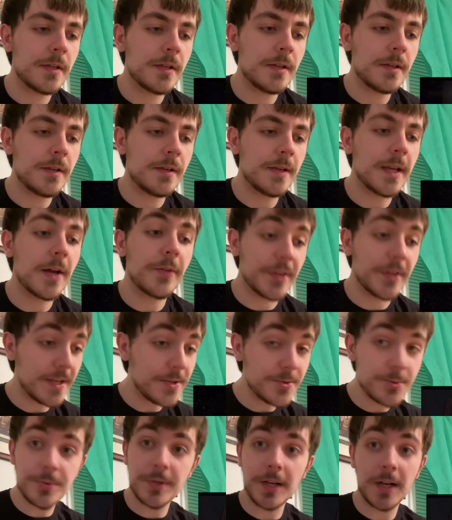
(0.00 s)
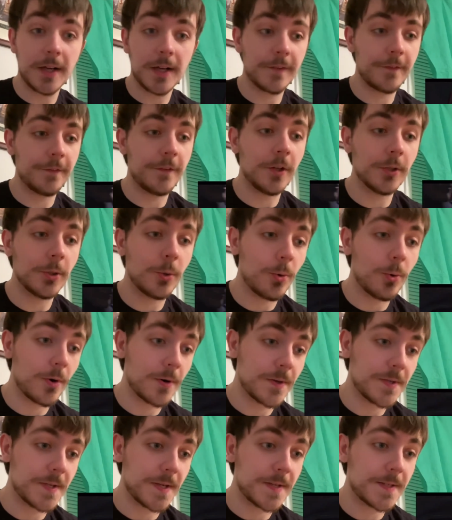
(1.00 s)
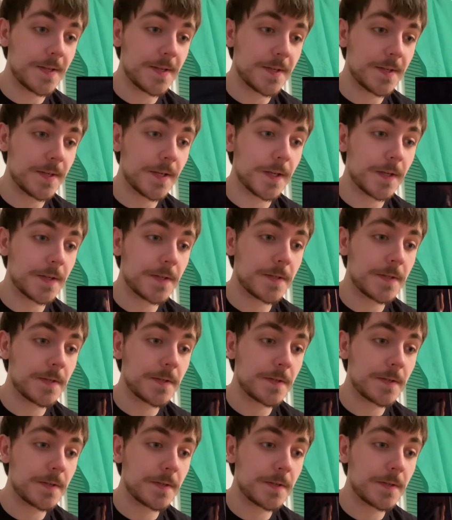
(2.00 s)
Now, they do not follow Order 66.